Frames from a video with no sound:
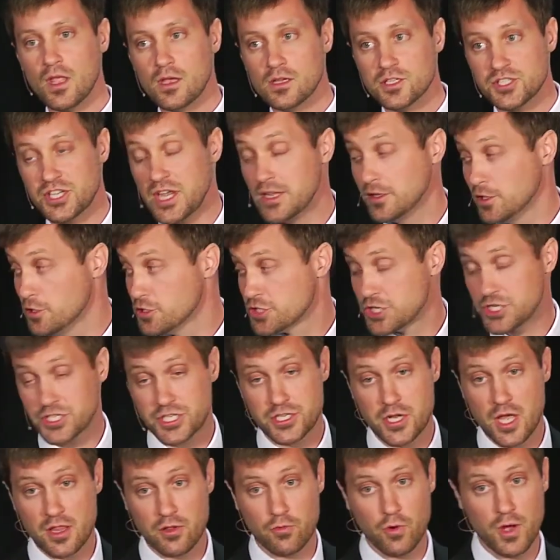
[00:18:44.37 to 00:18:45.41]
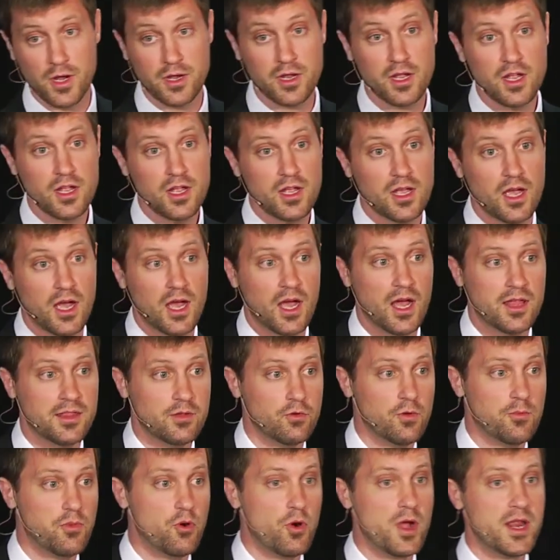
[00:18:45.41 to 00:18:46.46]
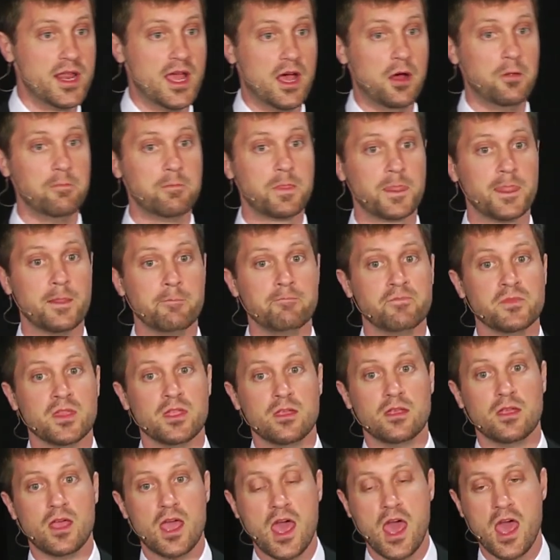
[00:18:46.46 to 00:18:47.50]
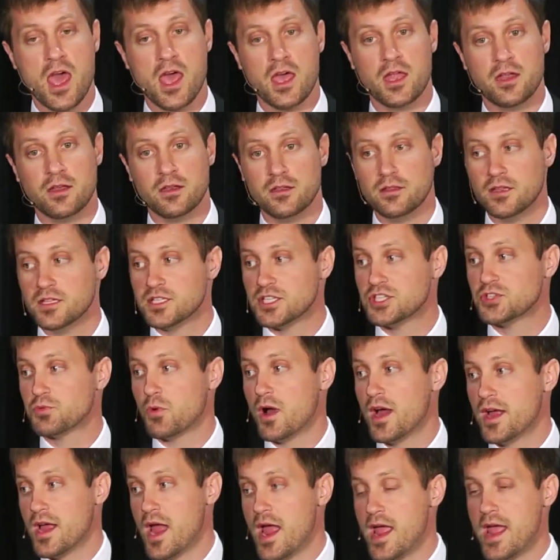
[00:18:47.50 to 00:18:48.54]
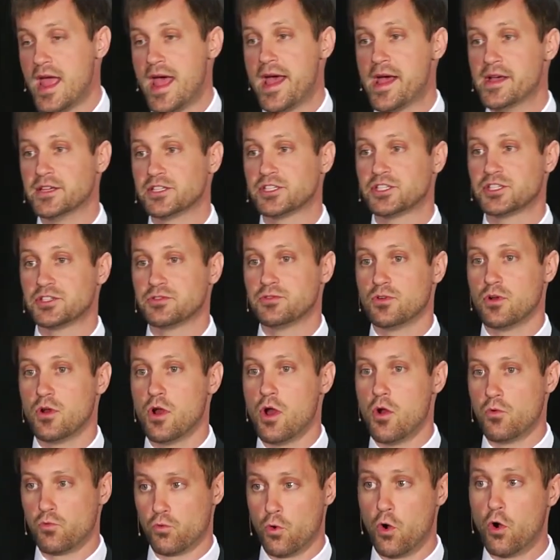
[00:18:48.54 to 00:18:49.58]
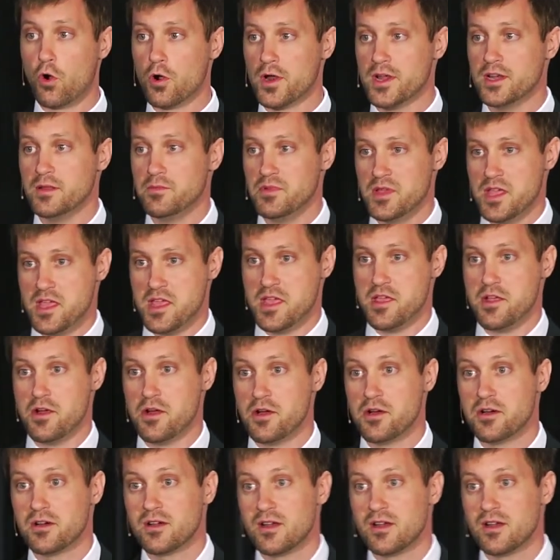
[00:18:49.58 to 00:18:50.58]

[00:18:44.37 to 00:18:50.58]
St. Lucia is another one that we'll point out. And this is why I asked Rory to be here,